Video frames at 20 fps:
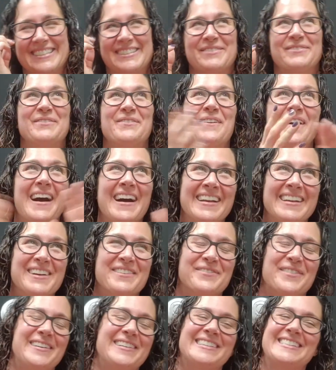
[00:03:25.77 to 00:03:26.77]

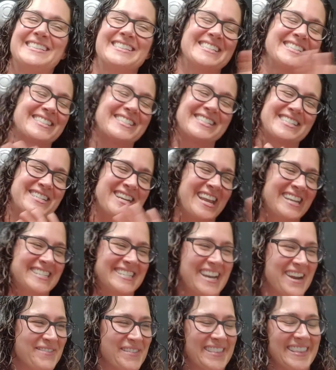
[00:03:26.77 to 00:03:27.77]
Wonderful. It's changed
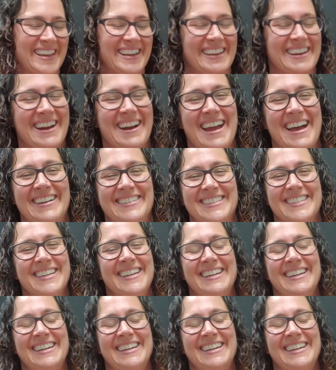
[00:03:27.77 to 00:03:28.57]
everything in our house.